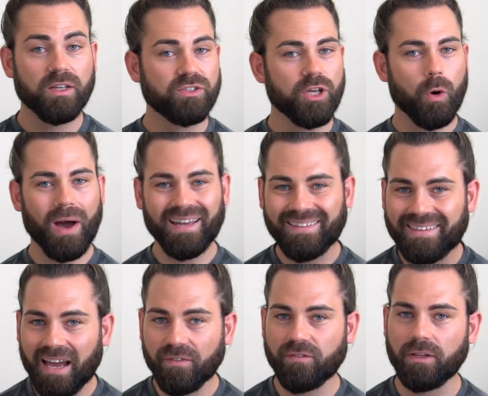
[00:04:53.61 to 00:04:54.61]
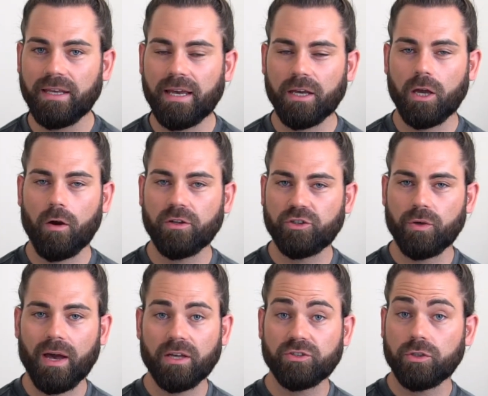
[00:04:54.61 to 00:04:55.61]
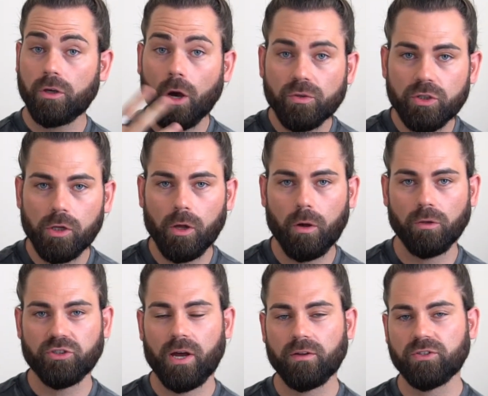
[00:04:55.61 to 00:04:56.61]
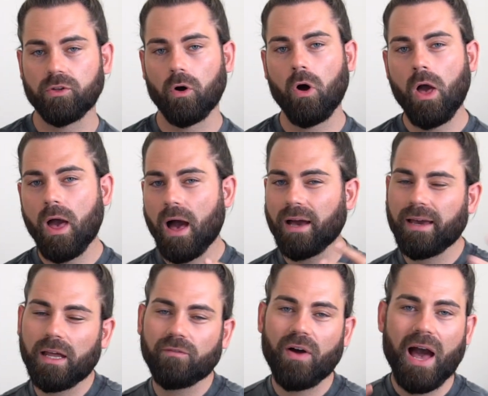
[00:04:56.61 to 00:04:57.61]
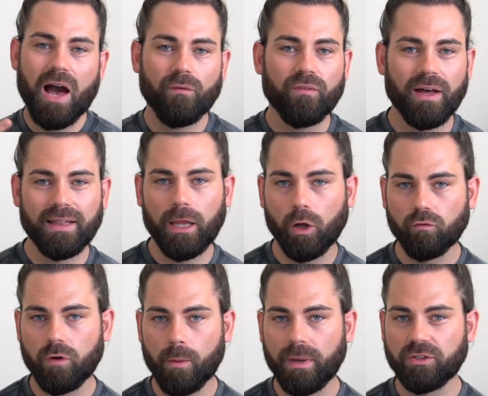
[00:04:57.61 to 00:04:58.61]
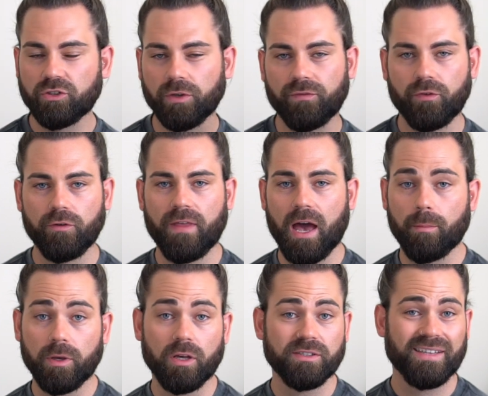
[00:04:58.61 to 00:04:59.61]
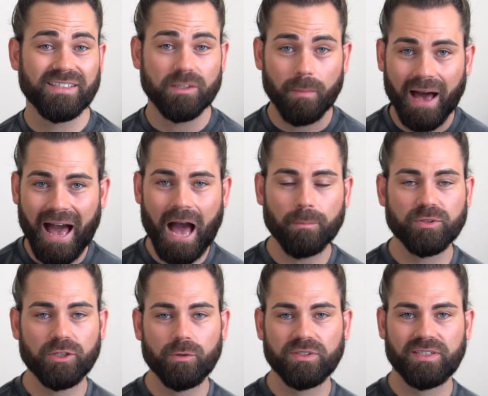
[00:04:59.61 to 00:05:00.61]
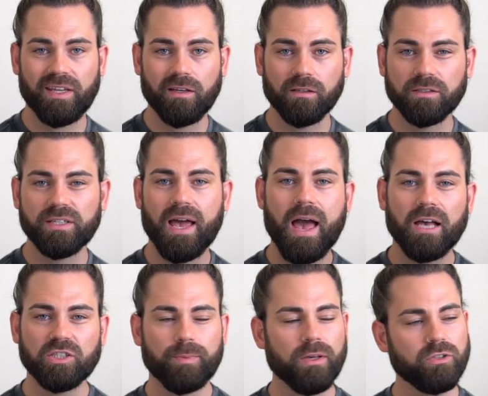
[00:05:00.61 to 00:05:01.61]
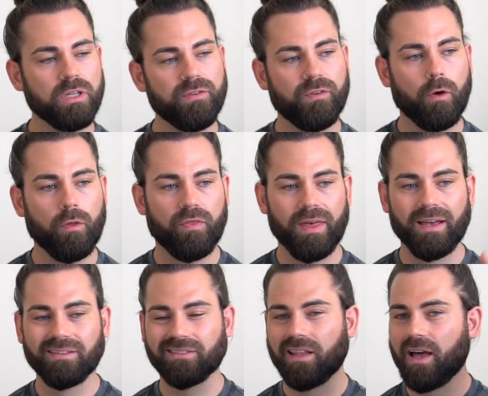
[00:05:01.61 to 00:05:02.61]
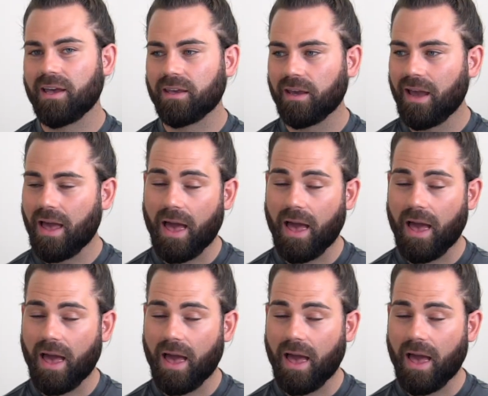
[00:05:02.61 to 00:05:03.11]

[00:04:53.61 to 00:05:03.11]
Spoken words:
So I definitely encourage you guys to go to your local charity store and kind of have a little rummage through there, because there's some absolute steals, especially for things like